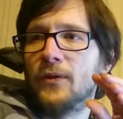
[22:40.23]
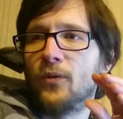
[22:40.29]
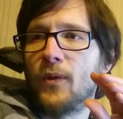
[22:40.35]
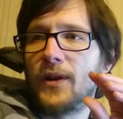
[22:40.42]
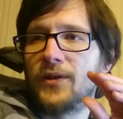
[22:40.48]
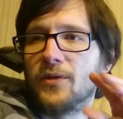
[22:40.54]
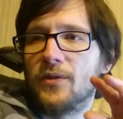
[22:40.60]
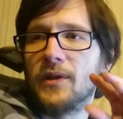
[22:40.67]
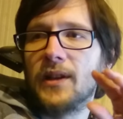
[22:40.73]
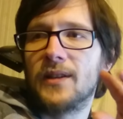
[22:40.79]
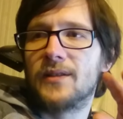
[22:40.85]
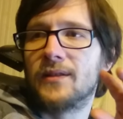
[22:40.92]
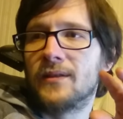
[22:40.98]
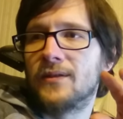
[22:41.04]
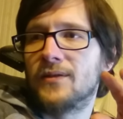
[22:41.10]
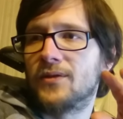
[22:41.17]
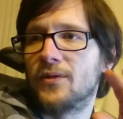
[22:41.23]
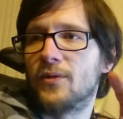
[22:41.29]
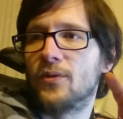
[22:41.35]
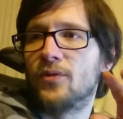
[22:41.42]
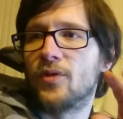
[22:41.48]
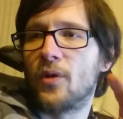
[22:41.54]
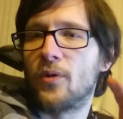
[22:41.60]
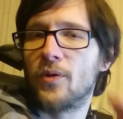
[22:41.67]
what you need to
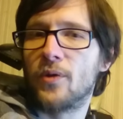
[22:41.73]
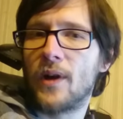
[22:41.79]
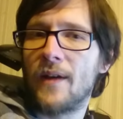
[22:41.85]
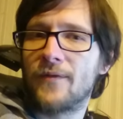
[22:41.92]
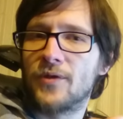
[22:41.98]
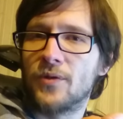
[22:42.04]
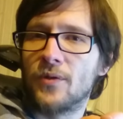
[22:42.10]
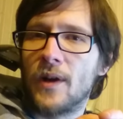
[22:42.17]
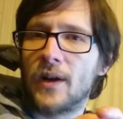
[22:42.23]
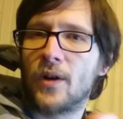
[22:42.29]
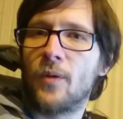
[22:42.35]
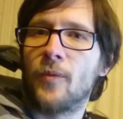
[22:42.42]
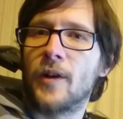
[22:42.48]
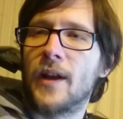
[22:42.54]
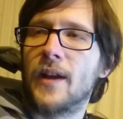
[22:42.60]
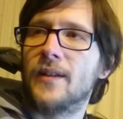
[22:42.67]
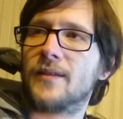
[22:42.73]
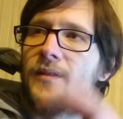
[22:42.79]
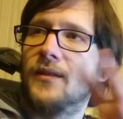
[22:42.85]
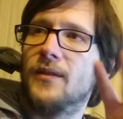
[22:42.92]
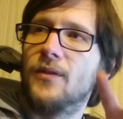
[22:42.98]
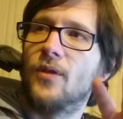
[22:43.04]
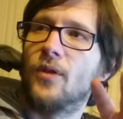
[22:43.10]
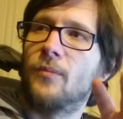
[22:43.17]
do, so you have to accommodate
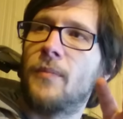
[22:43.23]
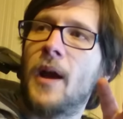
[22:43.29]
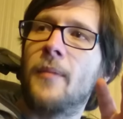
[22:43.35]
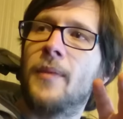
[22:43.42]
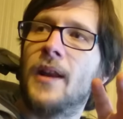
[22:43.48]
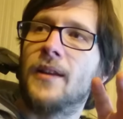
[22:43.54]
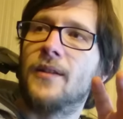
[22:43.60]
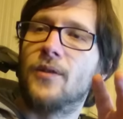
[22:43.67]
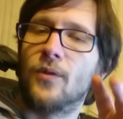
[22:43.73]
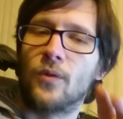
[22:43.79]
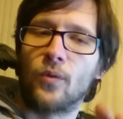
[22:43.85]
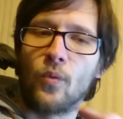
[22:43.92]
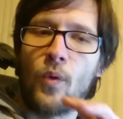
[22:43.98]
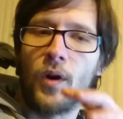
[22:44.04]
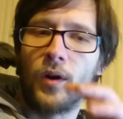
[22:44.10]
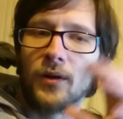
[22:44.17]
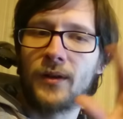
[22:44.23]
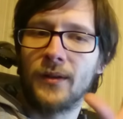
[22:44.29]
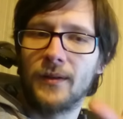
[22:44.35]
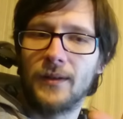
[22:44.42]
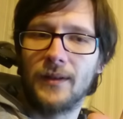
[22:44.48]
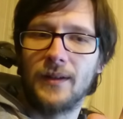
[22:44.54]
your pipeline, your work